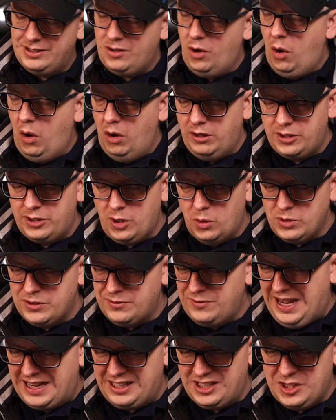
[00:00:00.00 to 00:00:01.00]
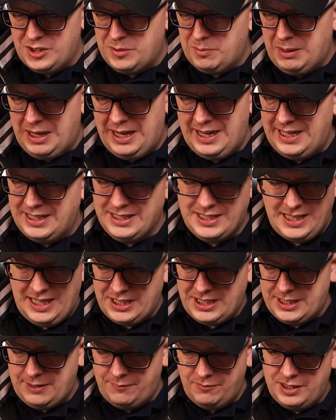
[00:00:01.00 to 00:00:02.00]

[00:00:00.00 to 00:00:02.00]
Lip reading: All of those factors play into that 7